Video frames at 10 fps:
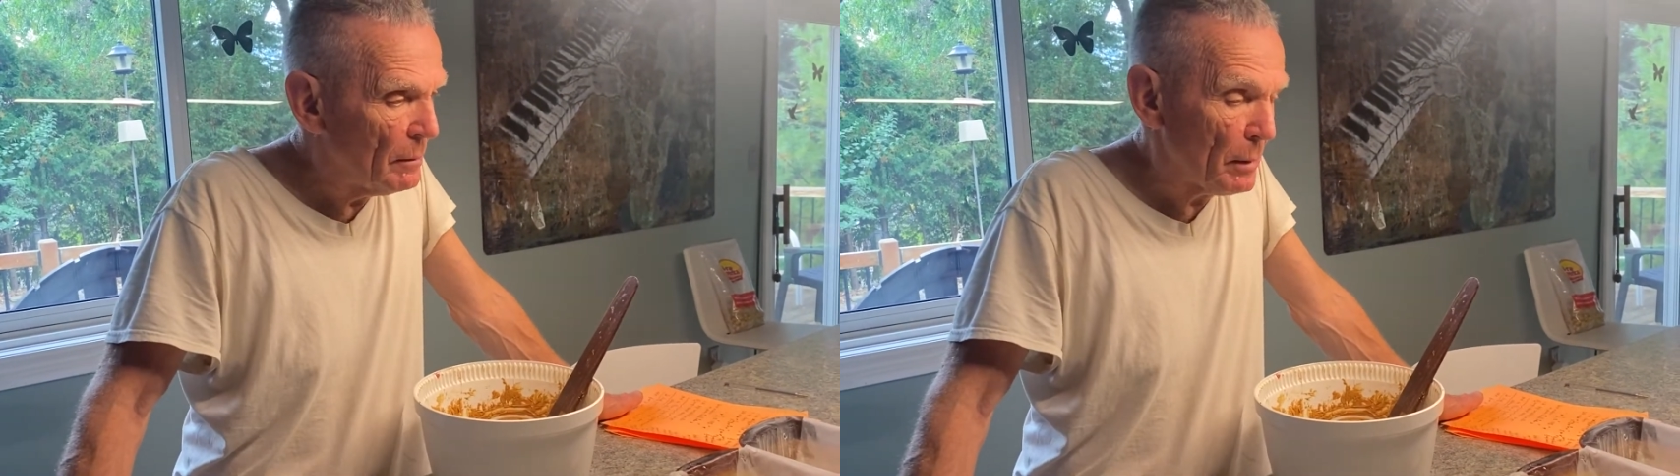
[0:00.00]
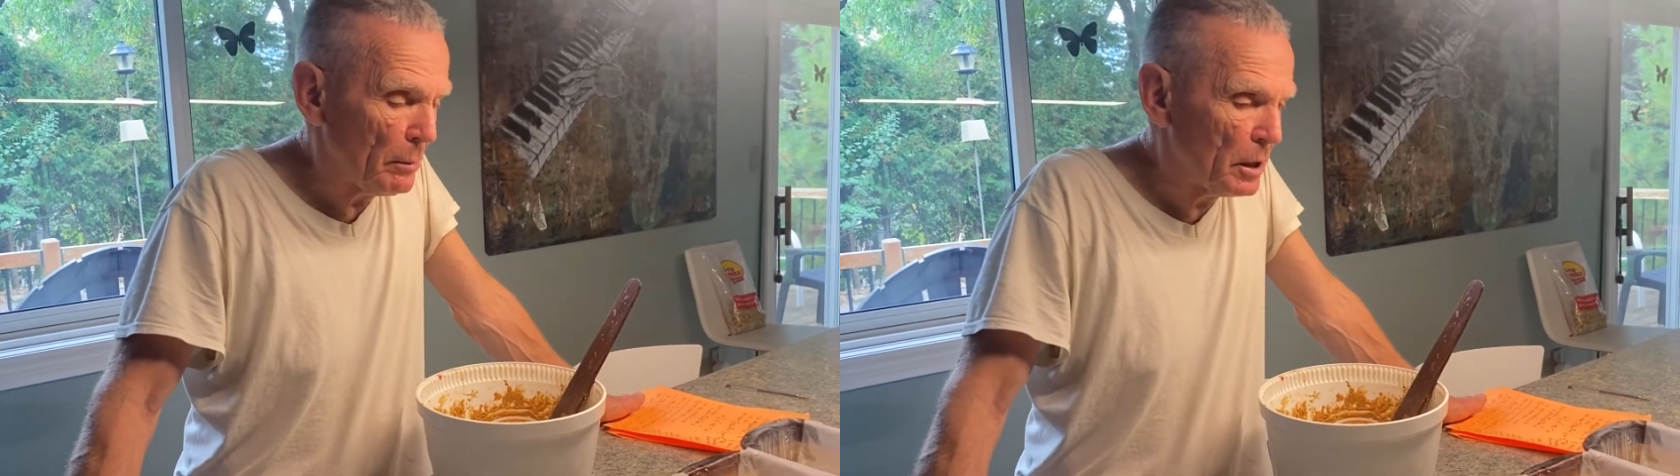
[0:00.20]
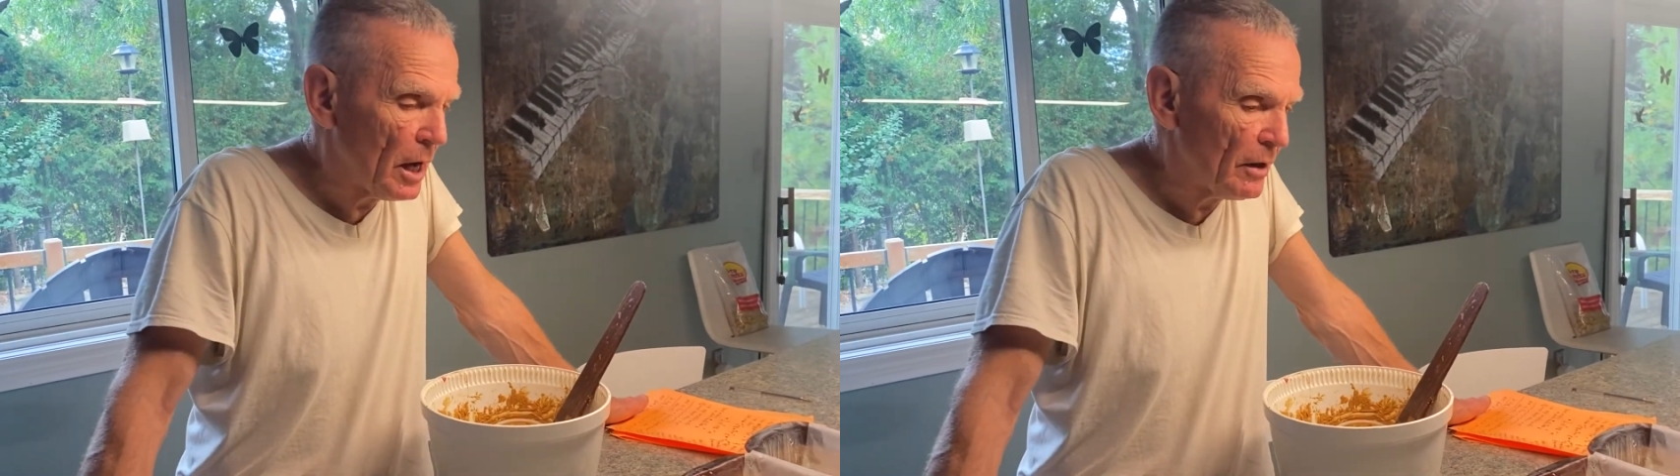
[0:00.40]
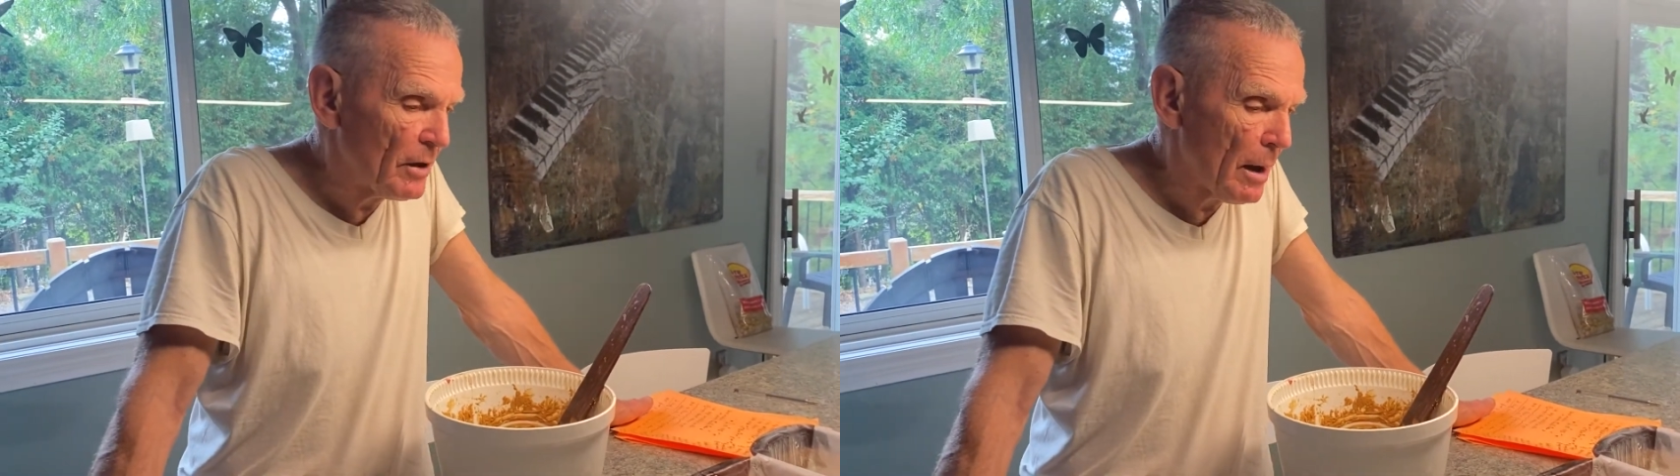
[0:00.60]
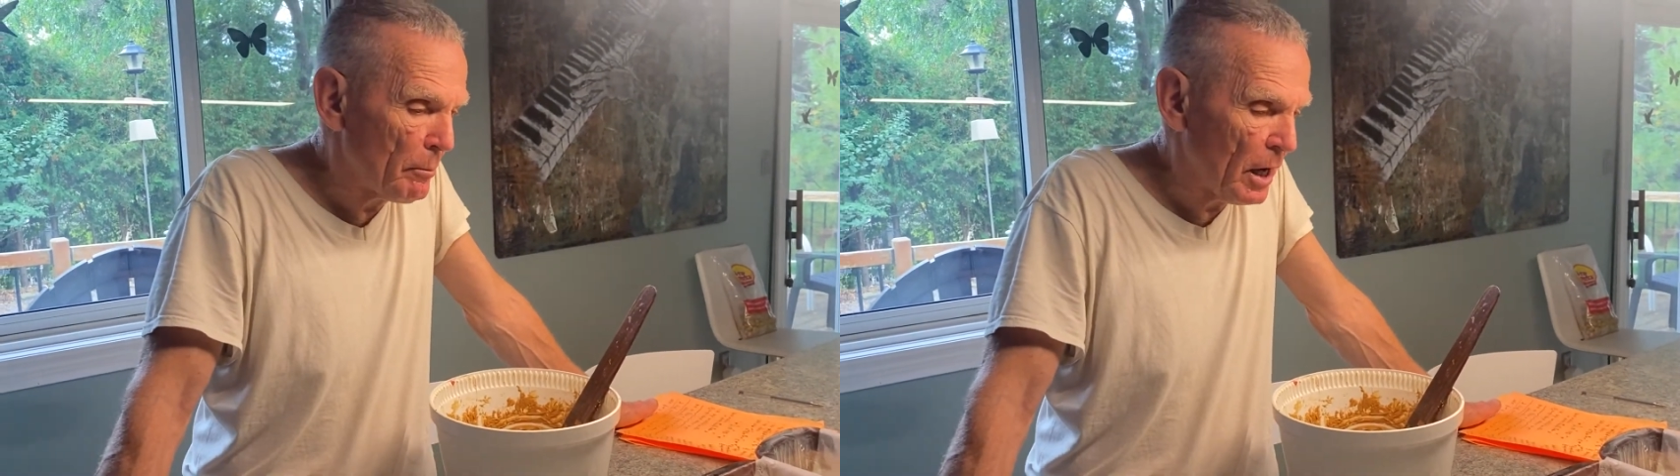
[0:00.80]
Maybe not
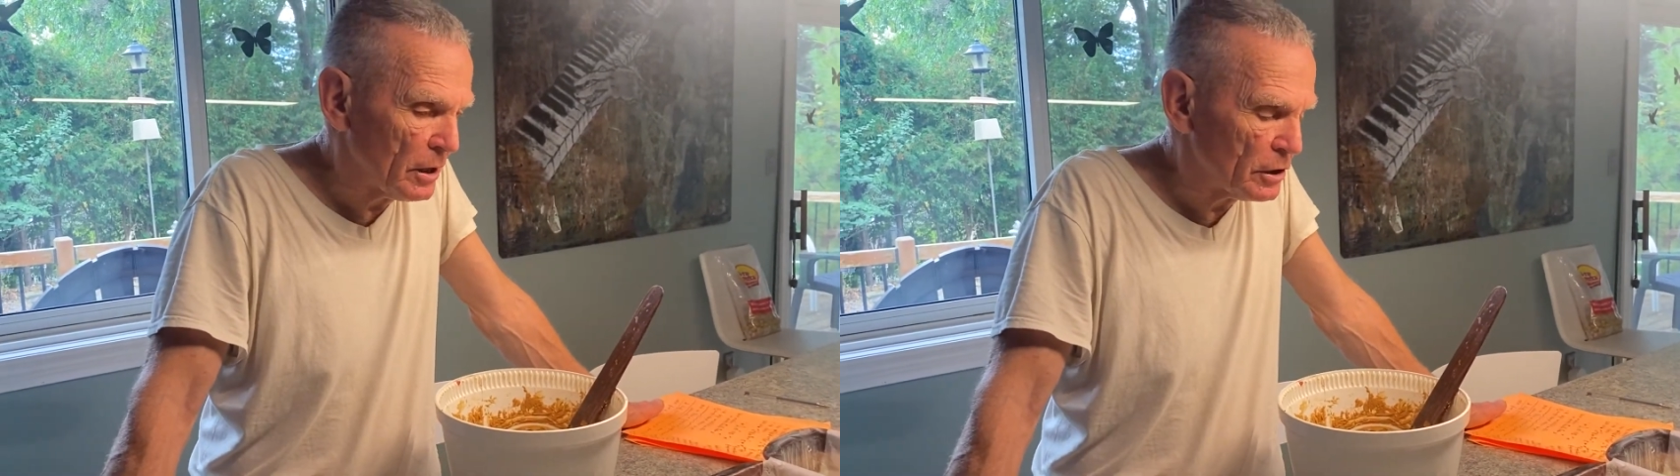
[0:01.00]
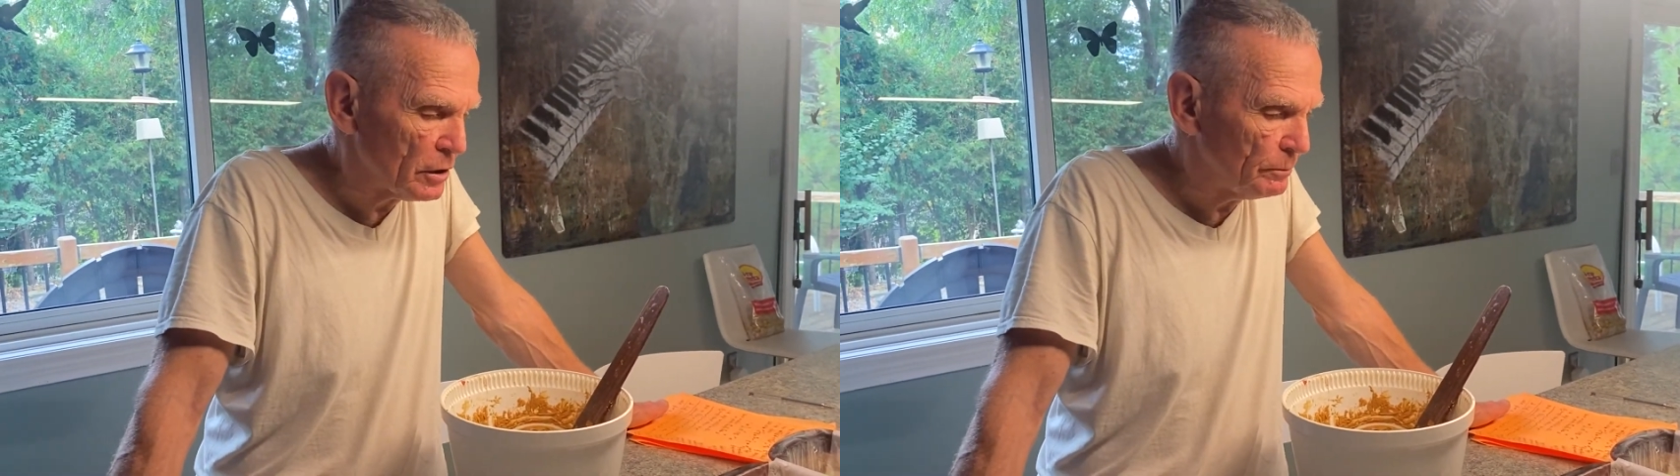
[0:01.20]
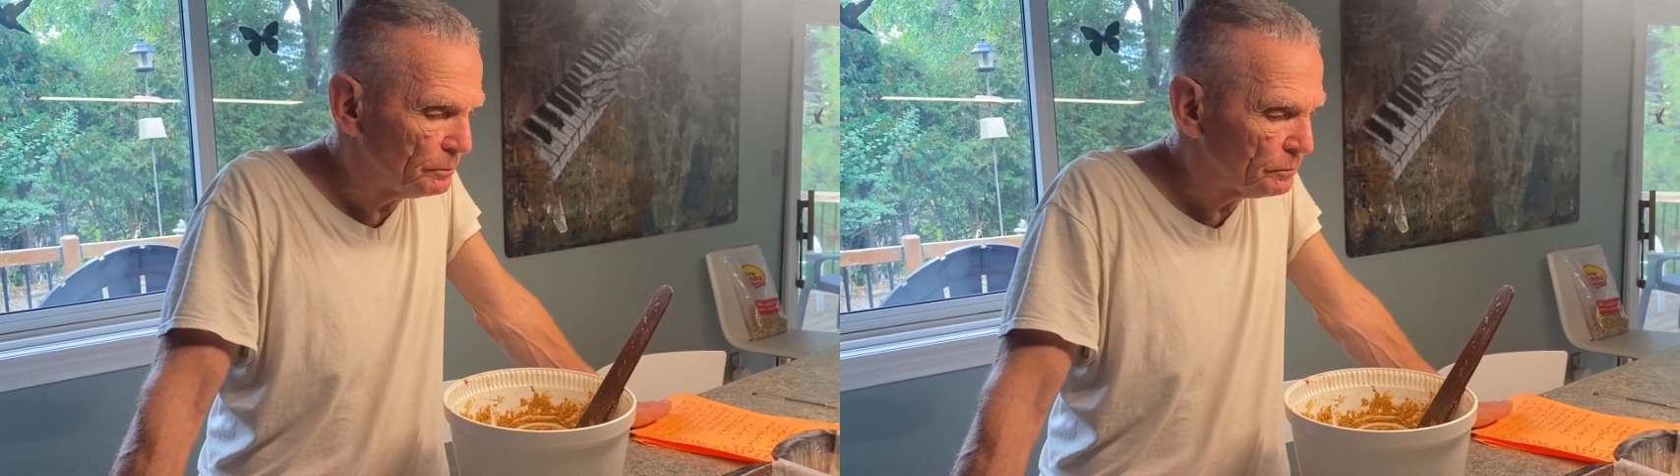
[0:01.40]
that much.